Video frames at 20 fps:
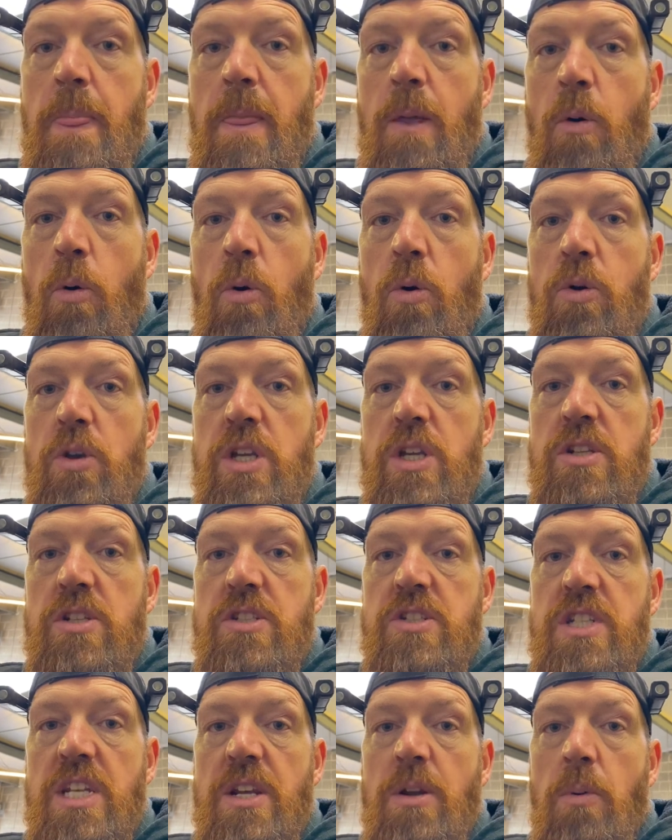or you
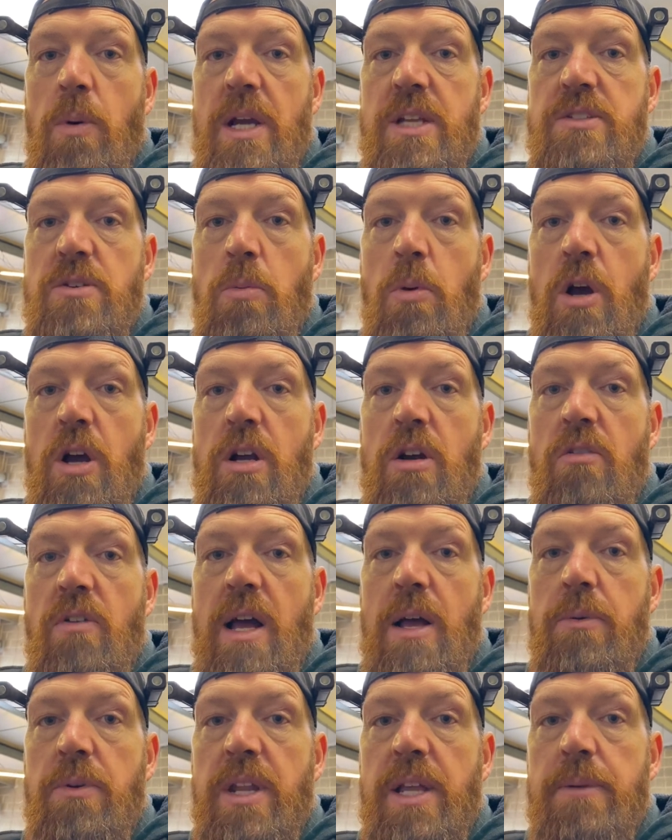just need a way to work
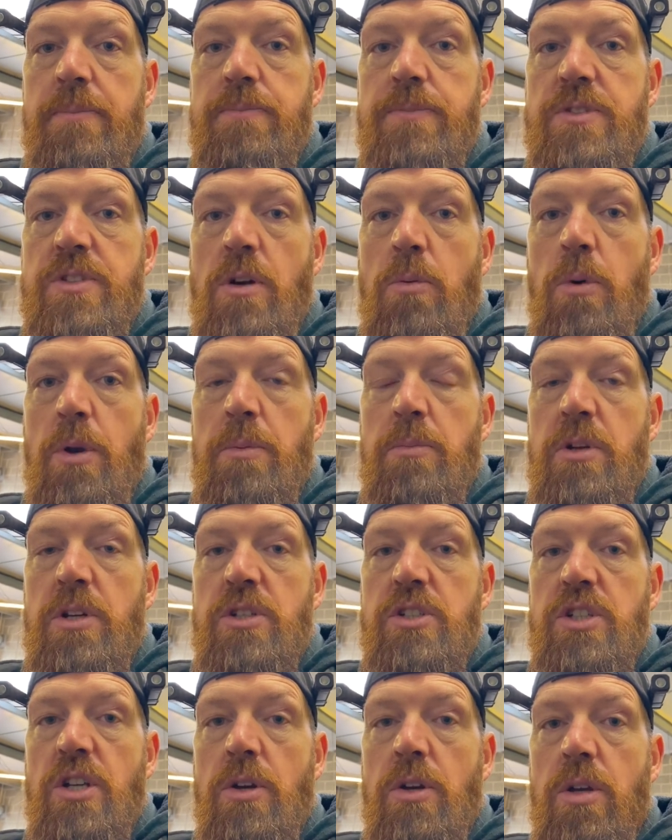around it. So what I'm going
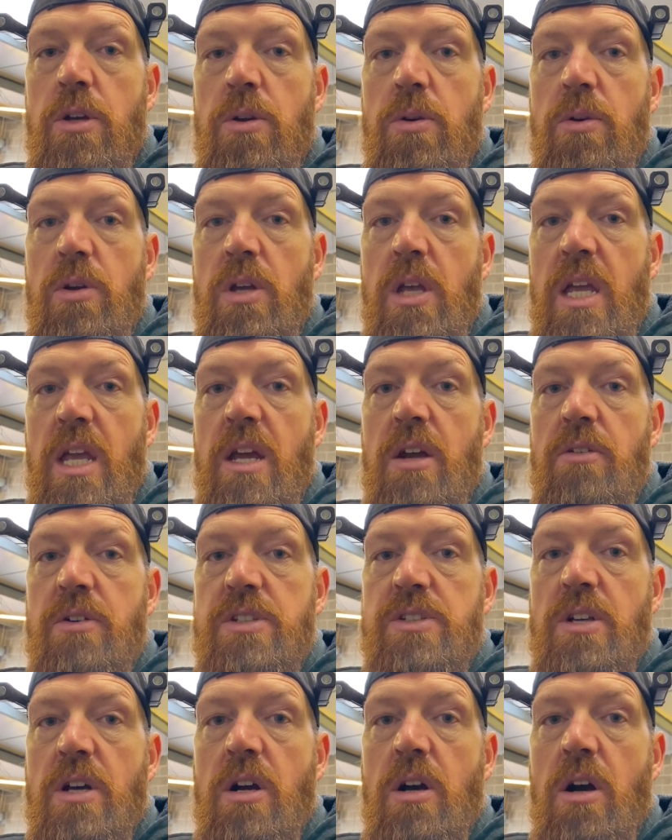to show you here
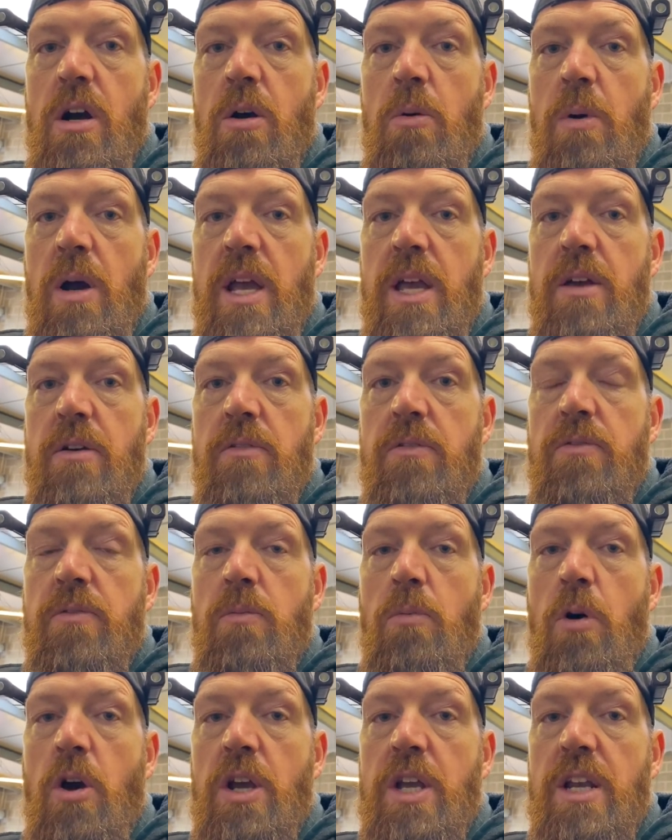is a way of
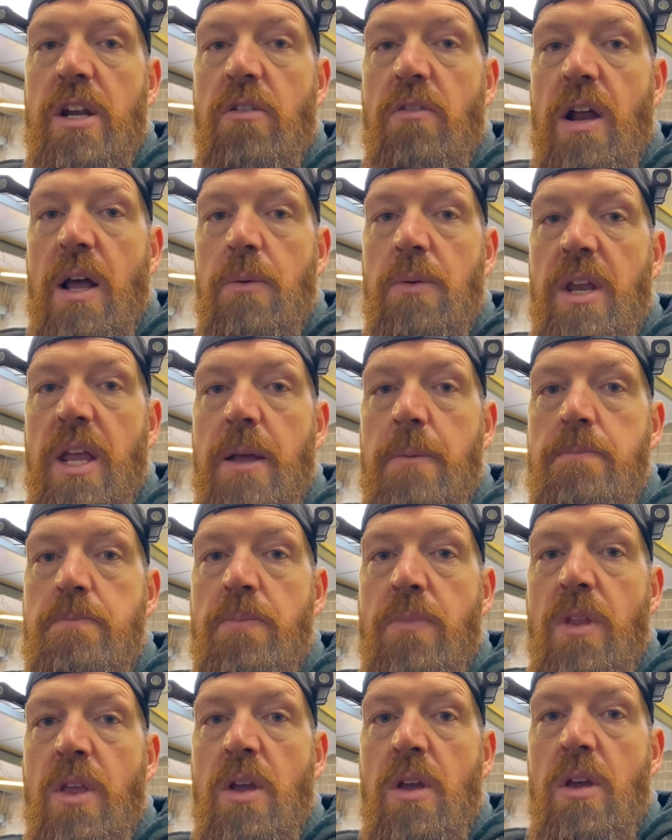working around it
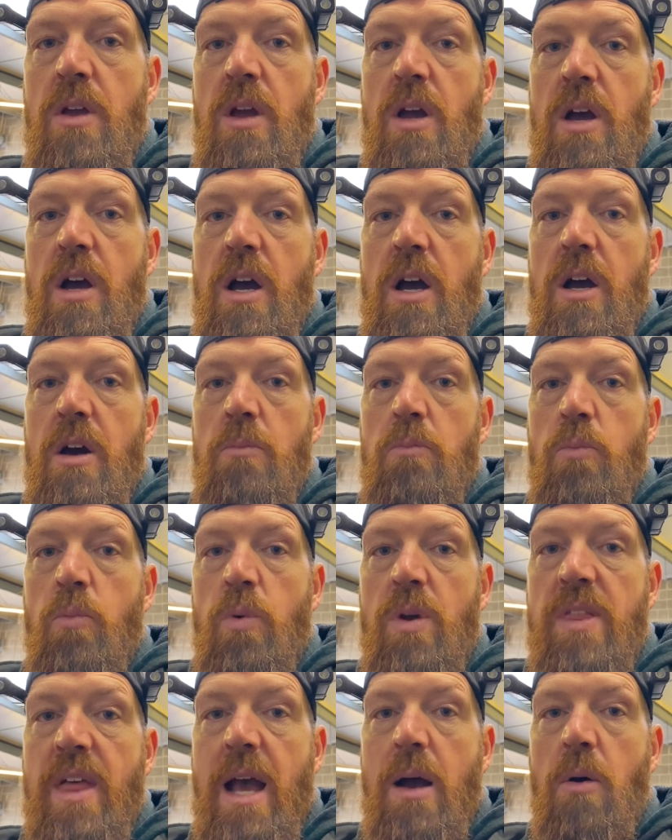
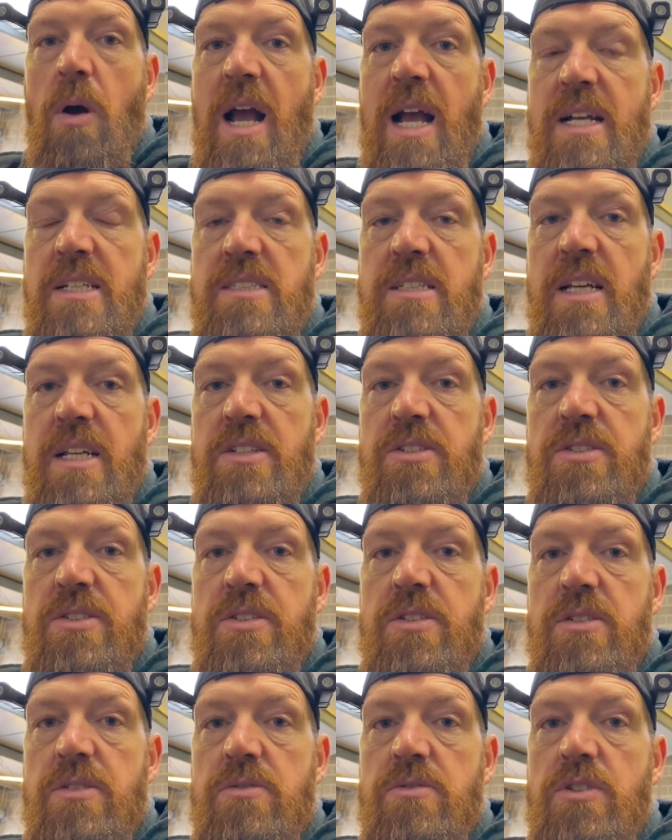without
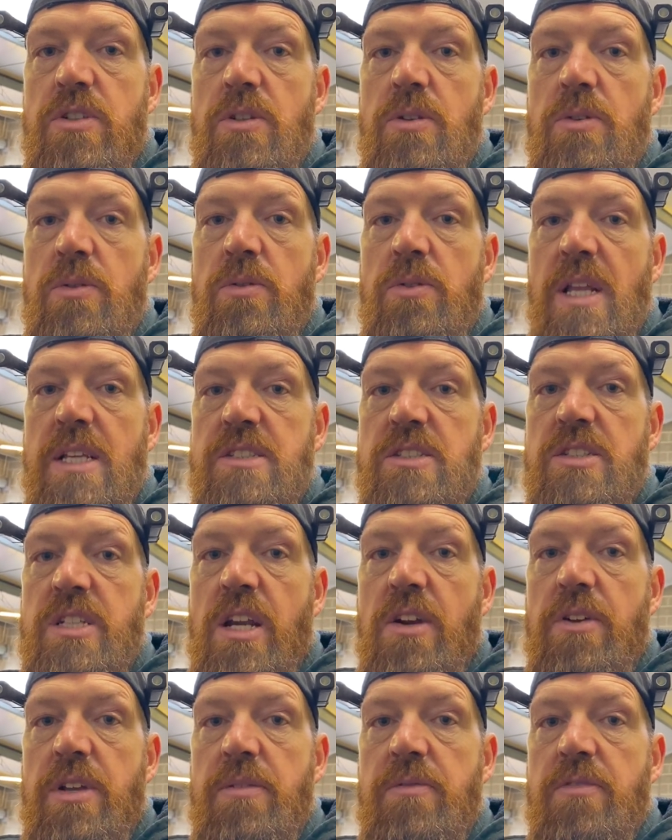access to
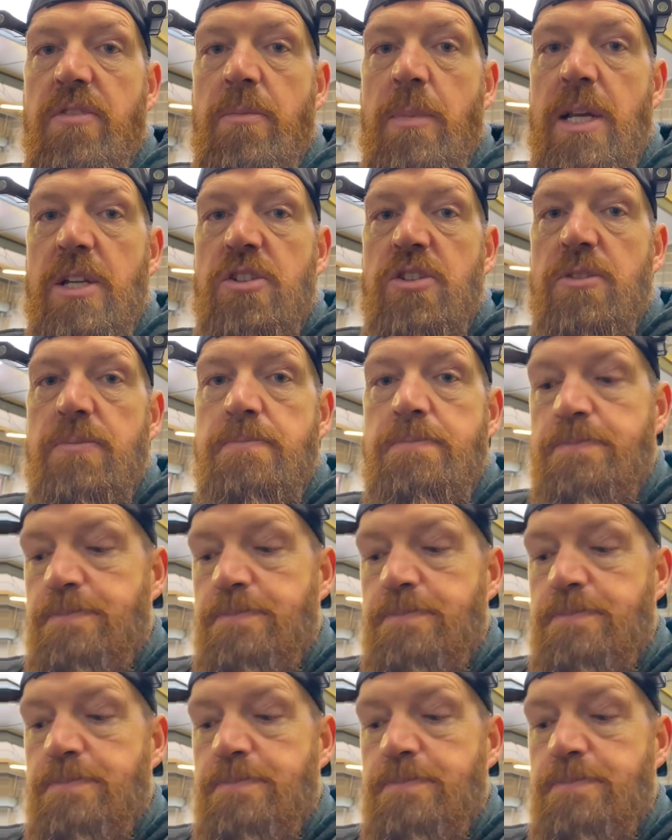necessary information.